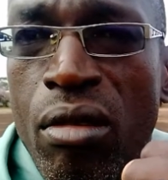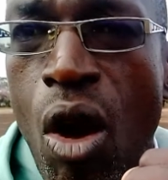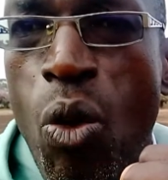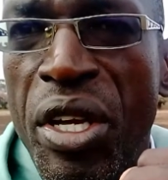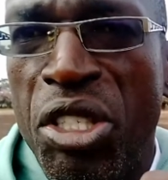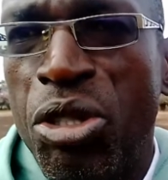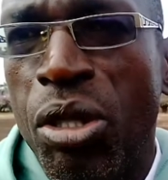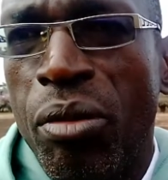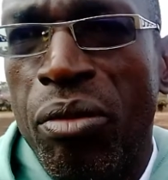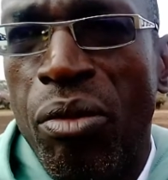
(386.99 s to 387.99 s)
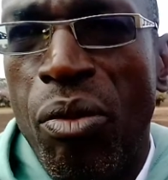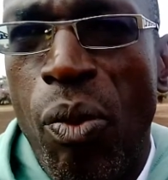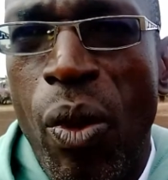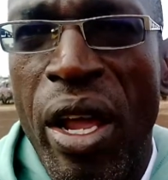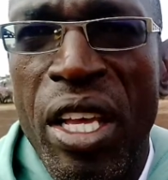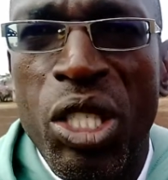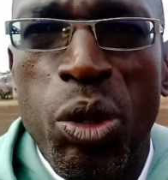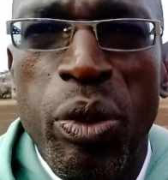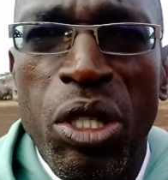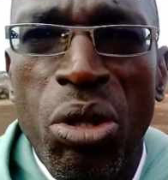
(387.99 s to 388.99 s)
the wisdom.
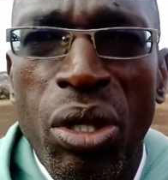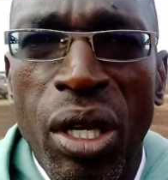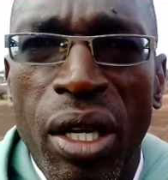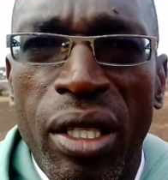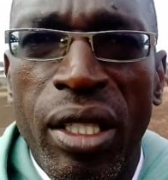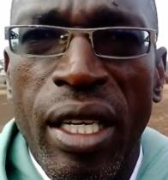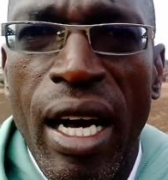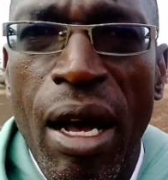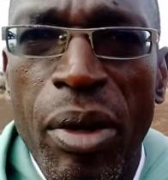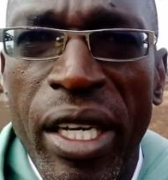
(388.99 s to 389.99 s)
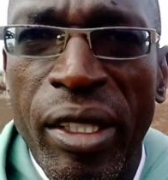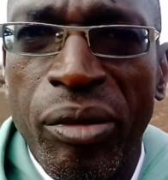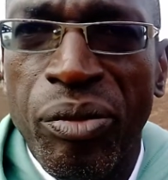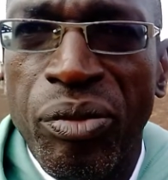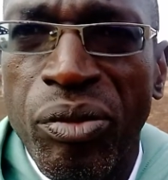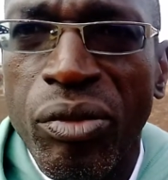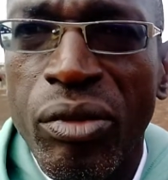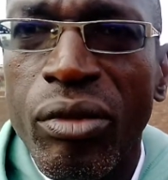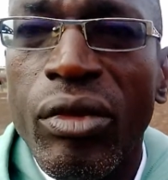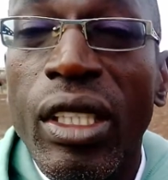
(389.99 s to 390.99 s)
Praise be to God. Amen.
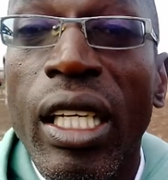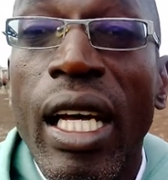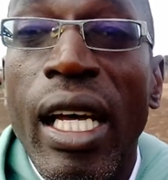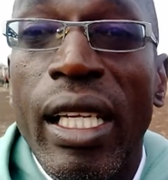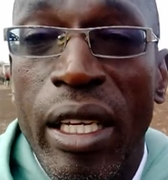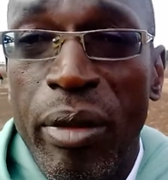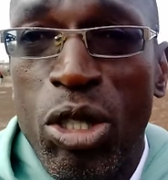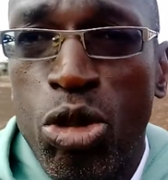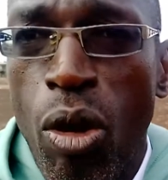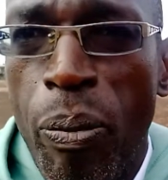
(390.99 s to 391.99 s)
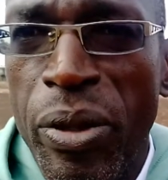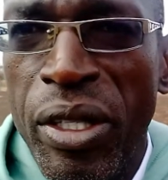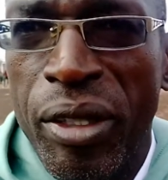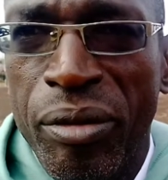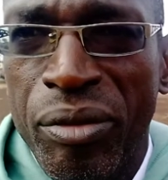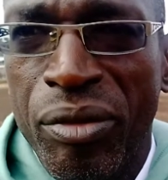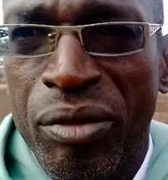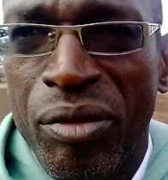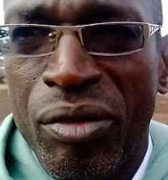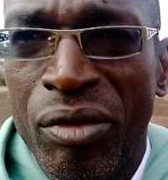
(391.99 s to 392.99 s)
Let me stop here.
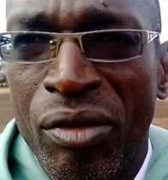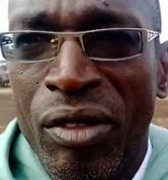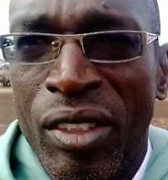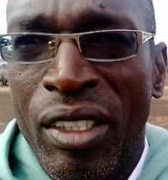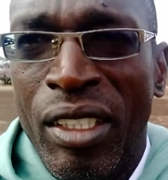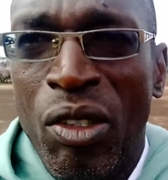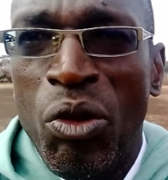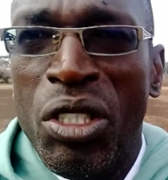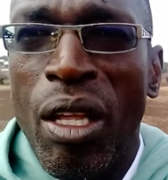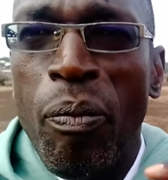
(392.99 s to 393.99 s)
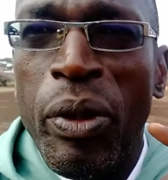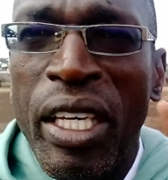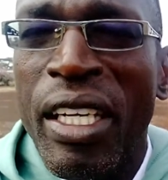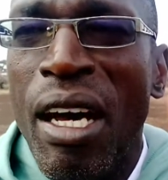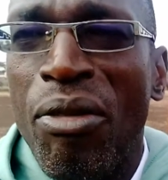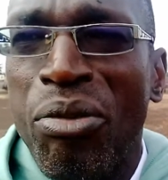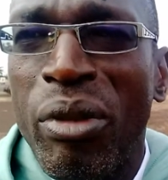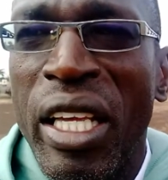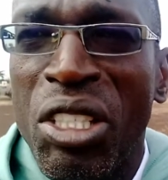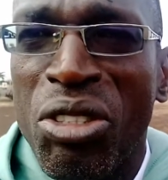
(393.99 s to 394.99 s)
We shall pick it up
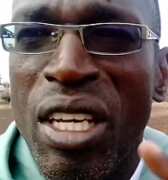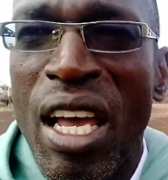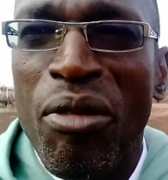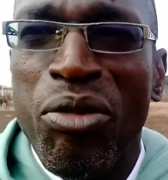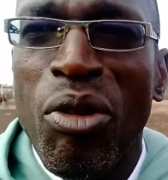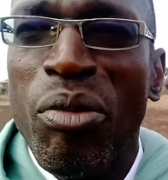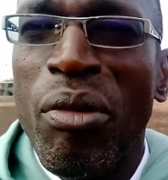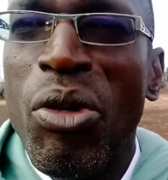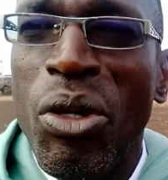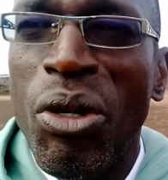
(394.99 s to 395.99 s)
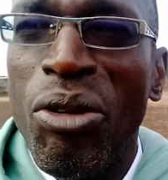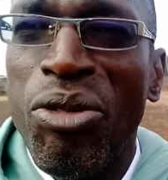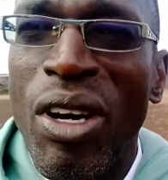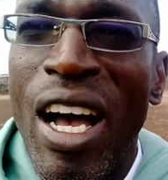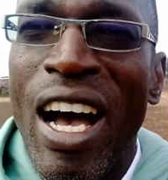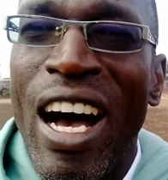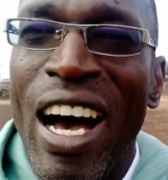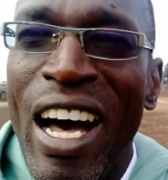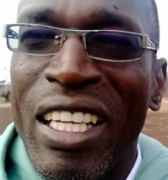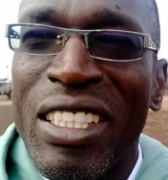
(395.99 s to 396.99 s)
next time from the book of
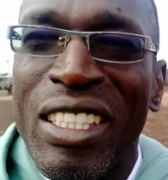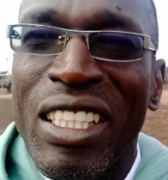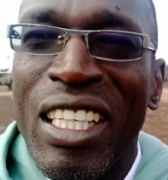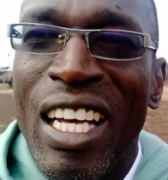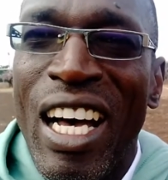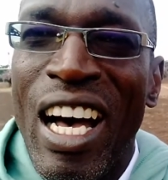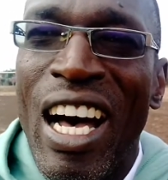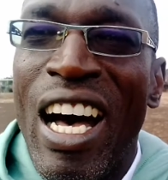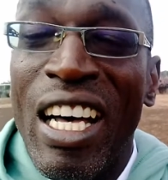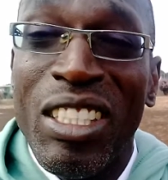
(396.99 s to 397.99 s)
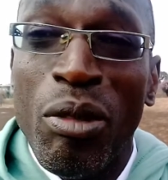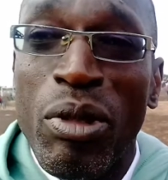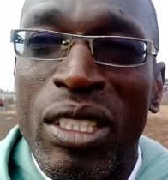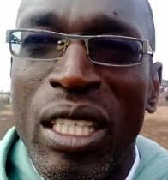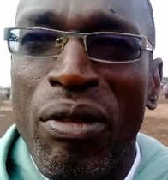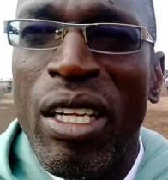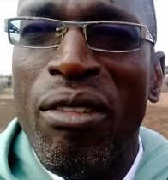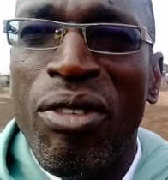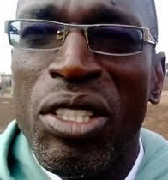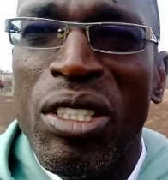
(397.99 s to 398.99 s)
Acts, uh, Acts chapter 7
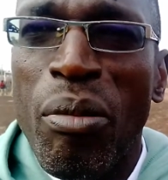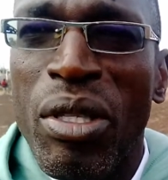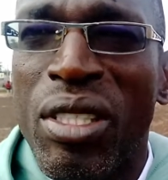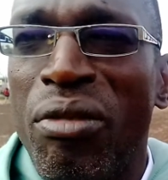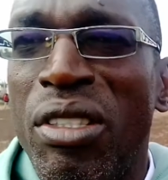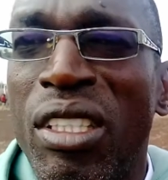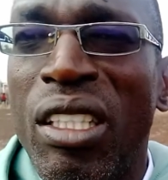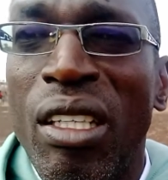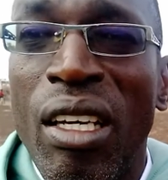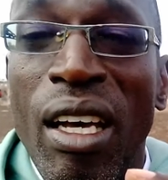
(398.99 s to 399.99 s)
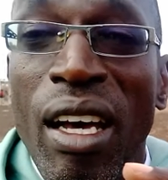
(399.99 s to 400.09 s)
and verse number 17.